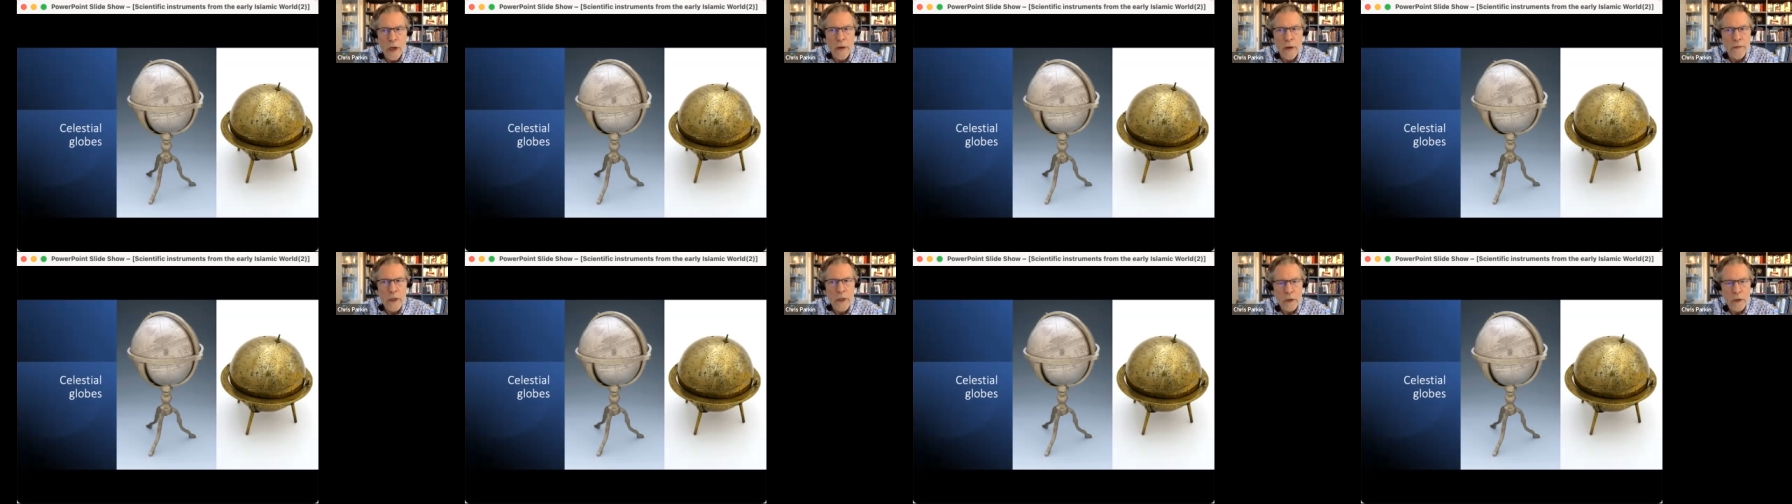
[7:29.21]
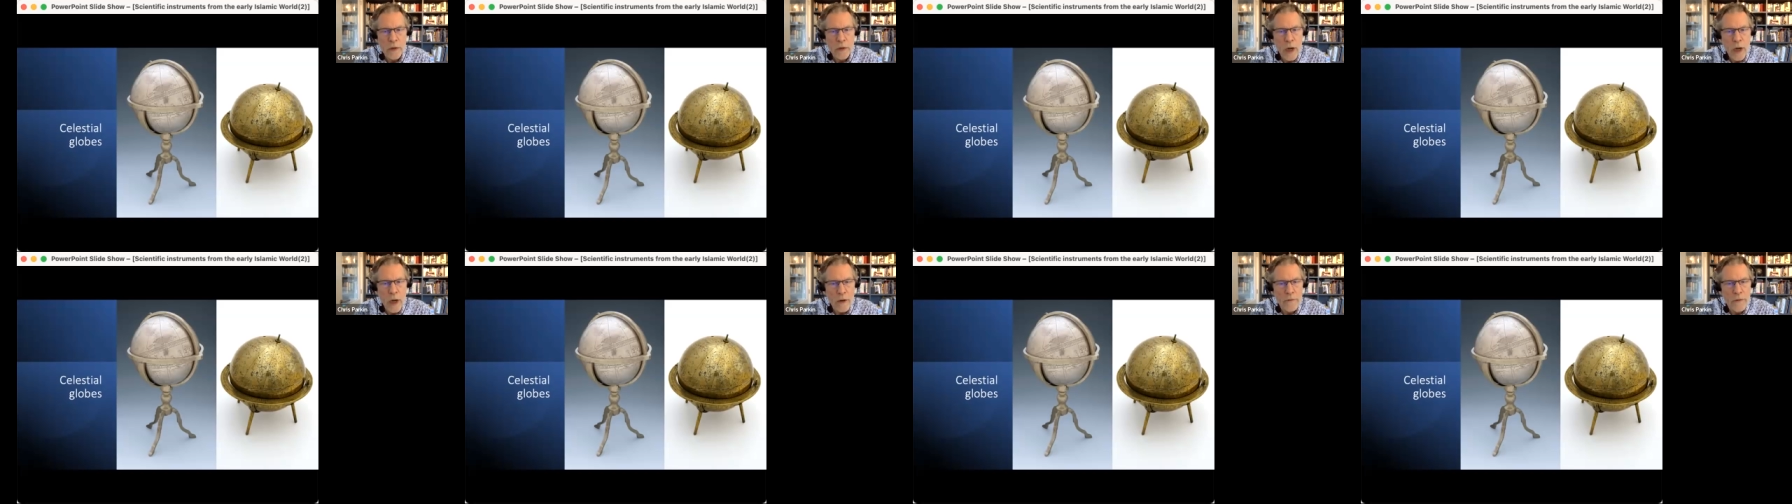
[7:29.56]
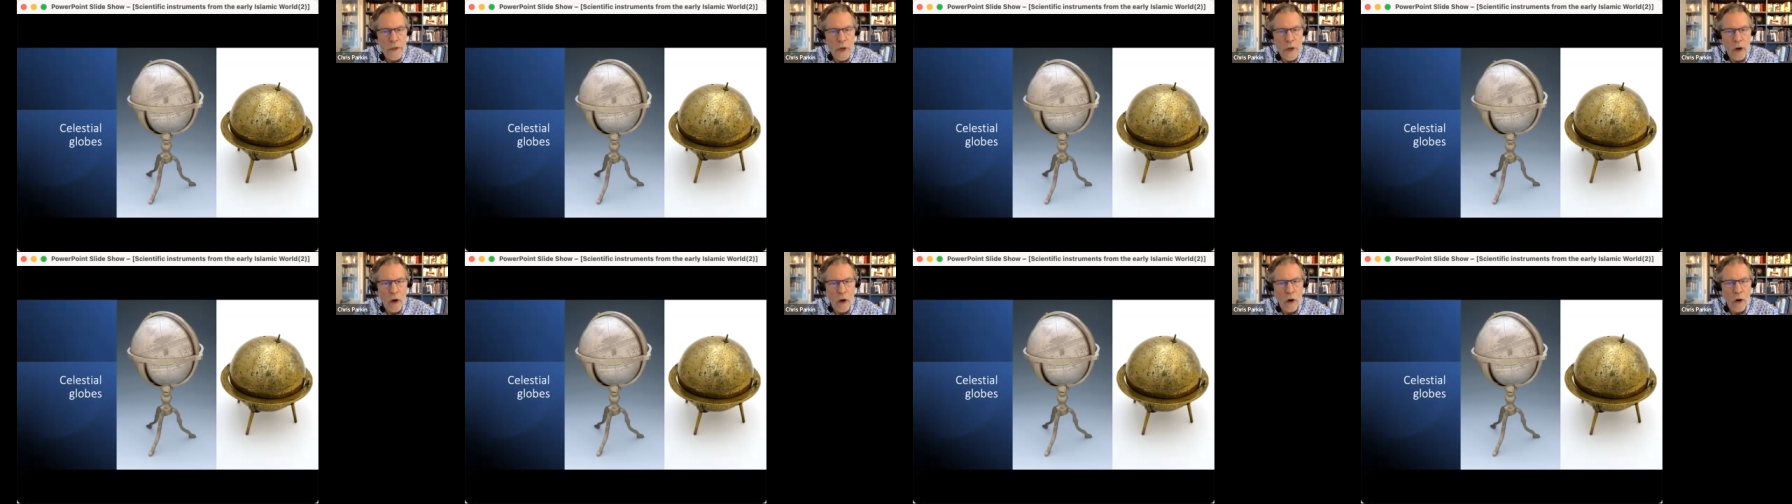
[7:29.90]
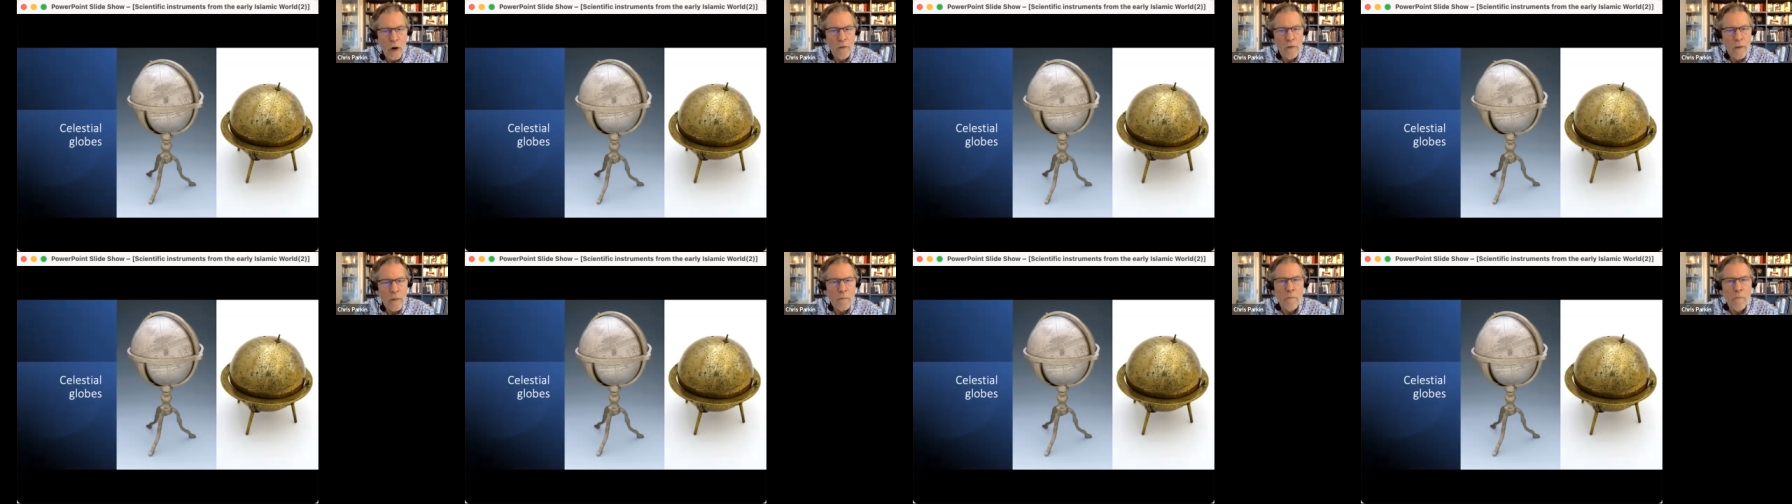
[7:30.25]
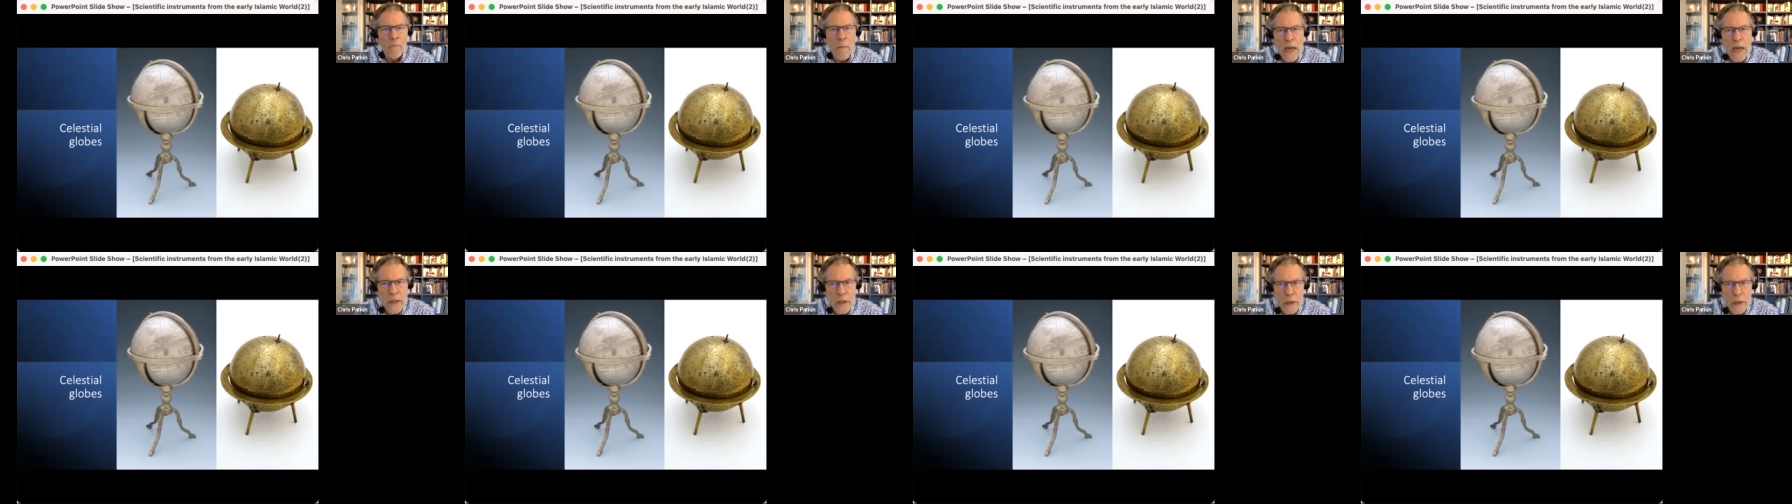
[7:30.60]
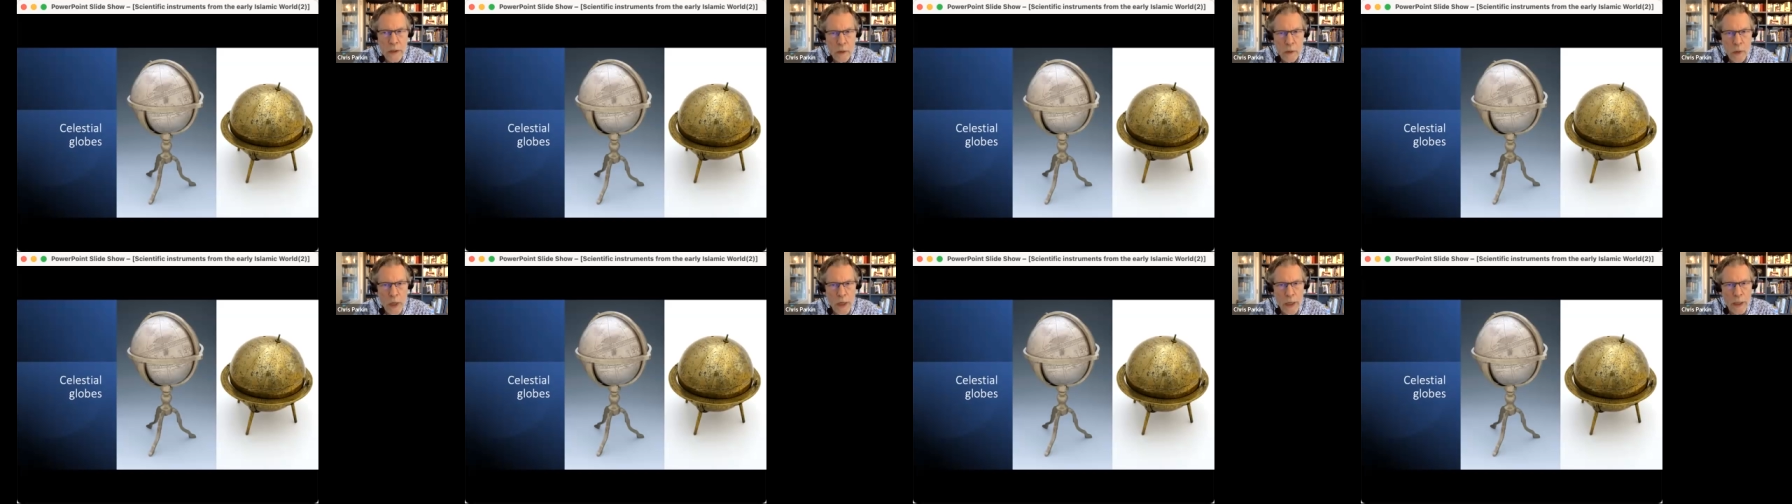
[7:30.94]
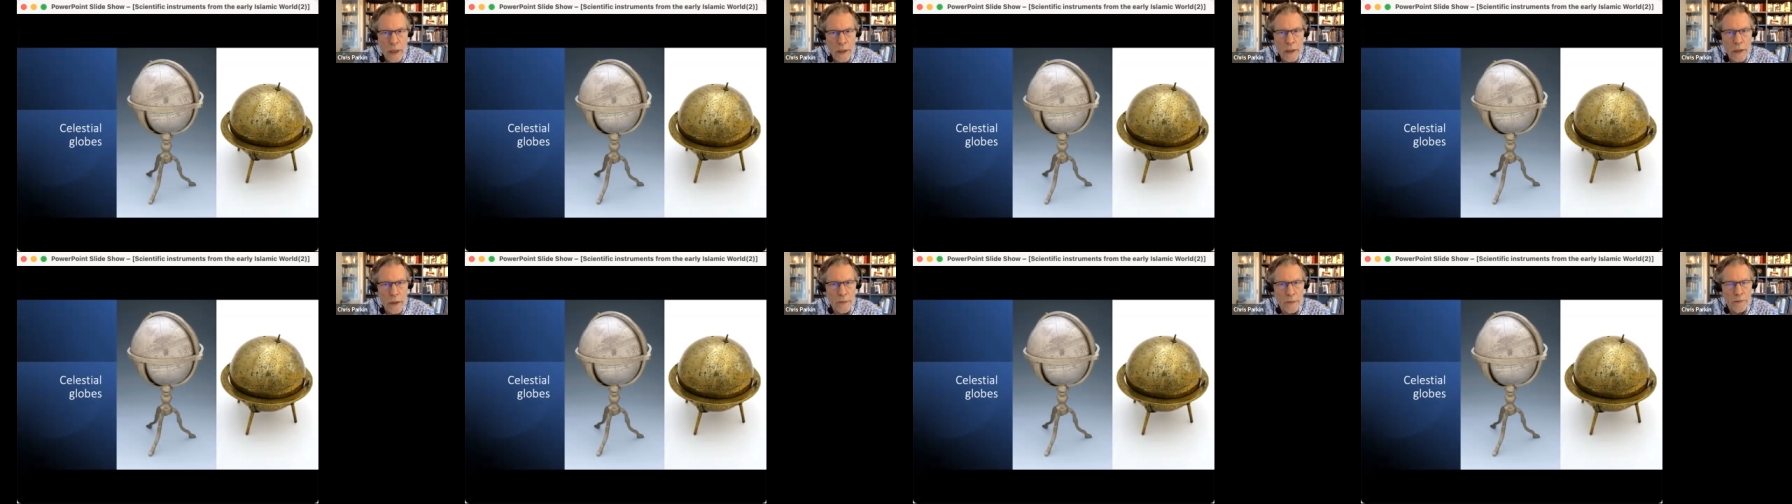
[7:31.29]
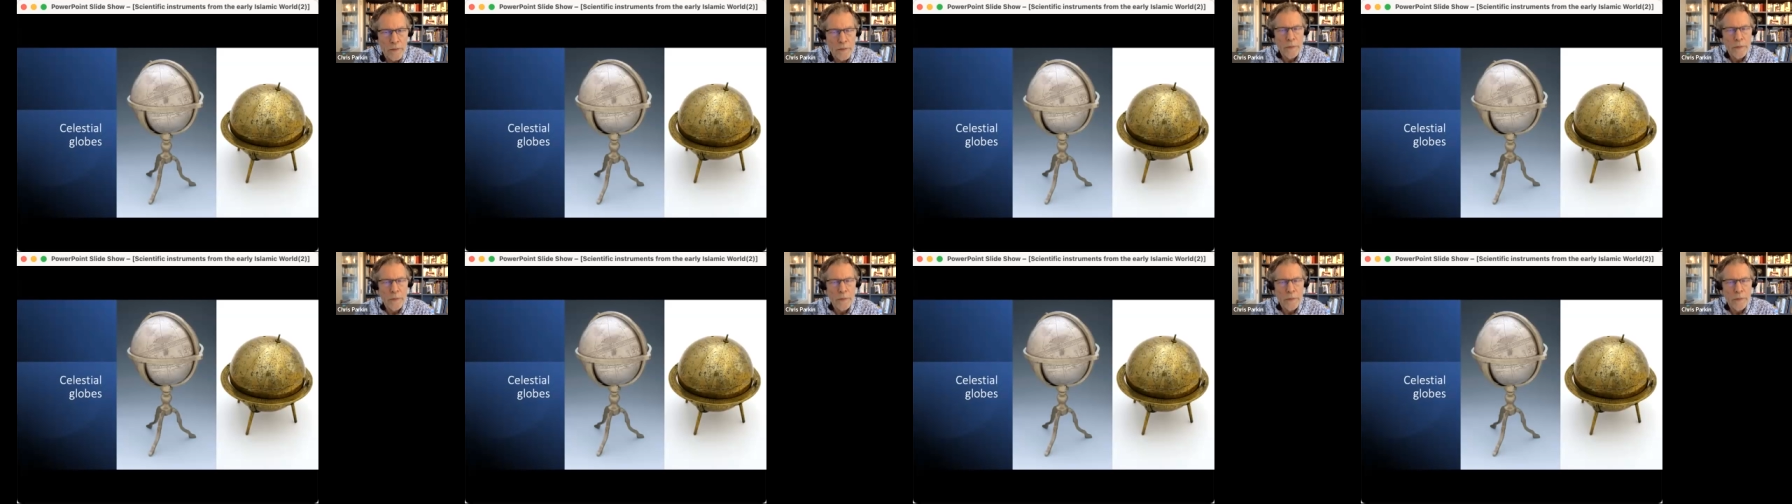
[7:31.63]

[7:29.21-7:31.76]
of the craft of metalwork.